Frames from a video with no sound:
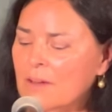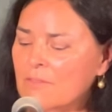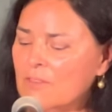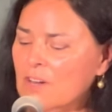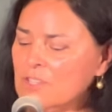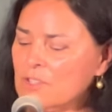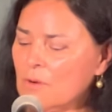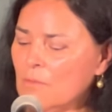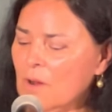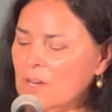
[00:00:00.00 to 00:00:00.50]

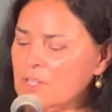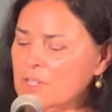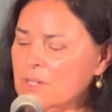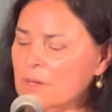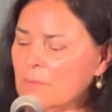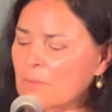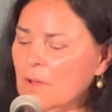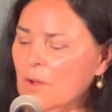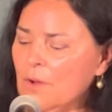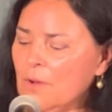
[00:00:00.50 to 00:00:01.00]
Fraser watched
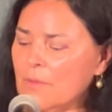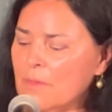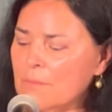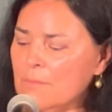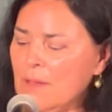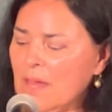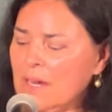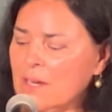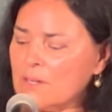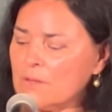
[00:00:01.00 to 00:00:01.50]
him go, then
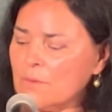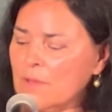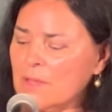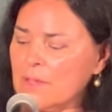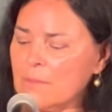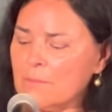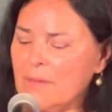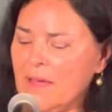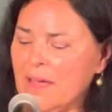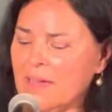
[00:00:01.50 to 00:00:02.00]
beckoned
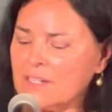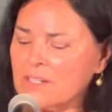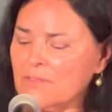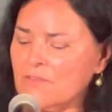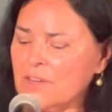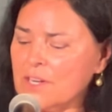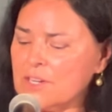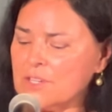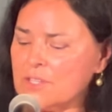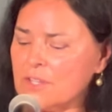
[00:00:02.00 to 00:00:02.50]
William back to
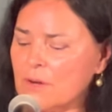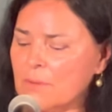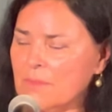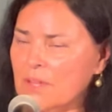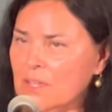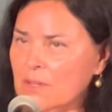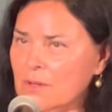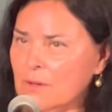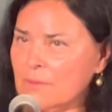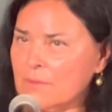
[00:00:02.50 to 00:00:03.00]
finish their
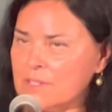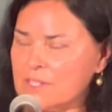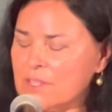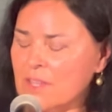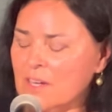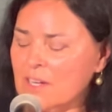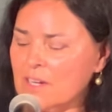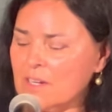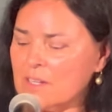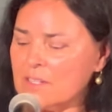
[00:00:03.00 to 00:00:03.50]
meal, which
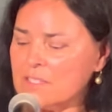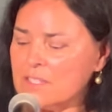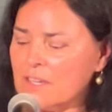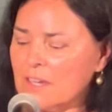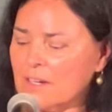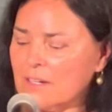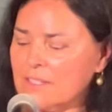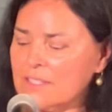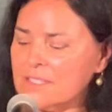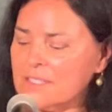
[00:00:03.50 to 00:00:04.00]
they did in
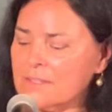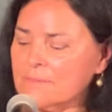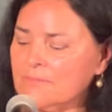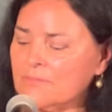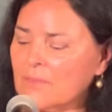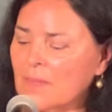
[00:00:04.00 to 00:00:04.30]
silence.